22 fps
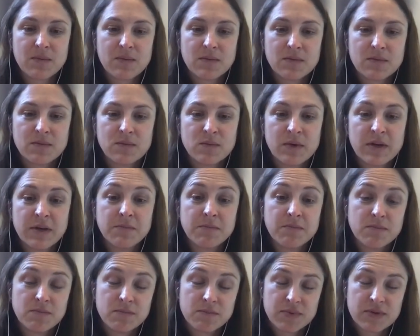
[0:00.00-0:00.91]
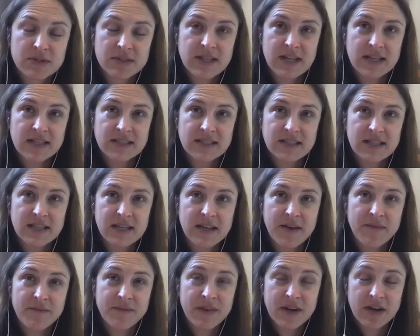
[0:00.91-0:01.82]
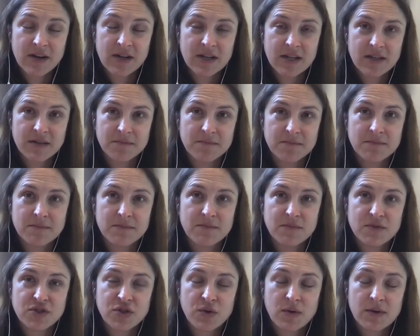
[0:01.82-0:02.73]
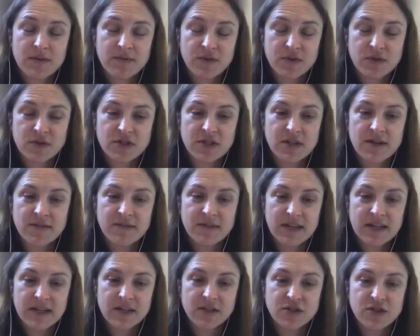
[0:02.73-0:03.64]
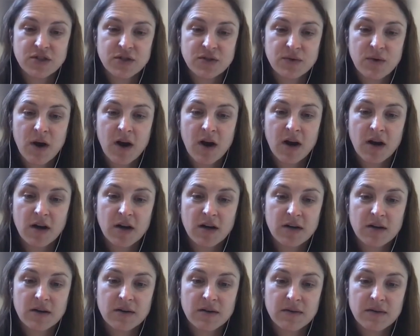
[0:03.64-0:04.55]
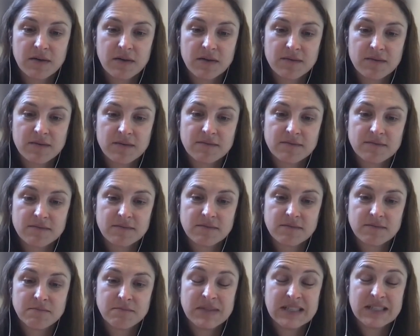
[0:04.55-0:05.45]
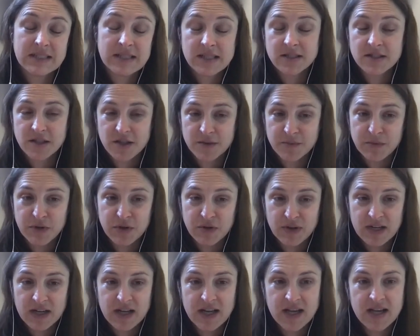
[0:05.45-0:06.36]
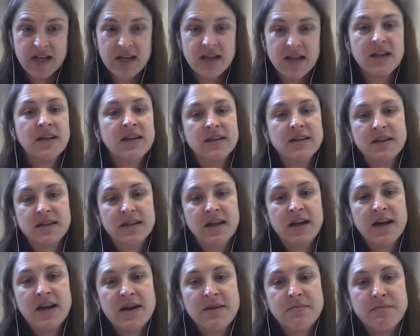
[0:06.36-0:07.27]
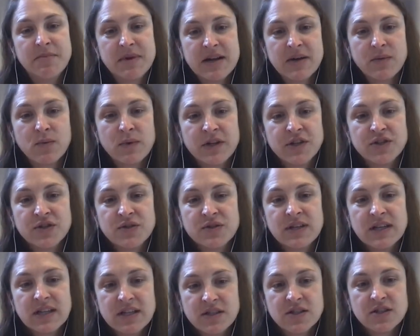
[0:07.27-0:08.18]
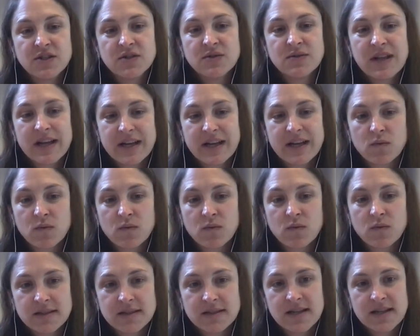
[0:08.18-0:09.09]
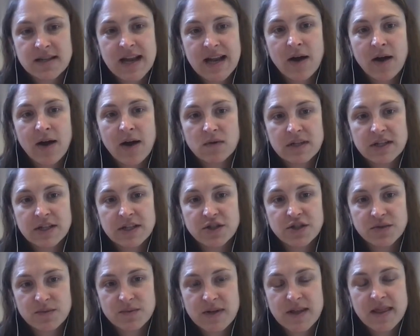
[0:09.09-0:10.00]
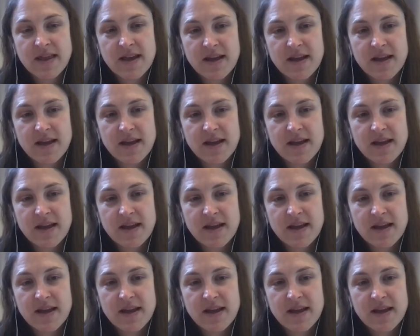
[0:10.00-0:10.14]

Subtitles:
We presented a very short version of it to our business community, but we do need to do like a resident outreach with it.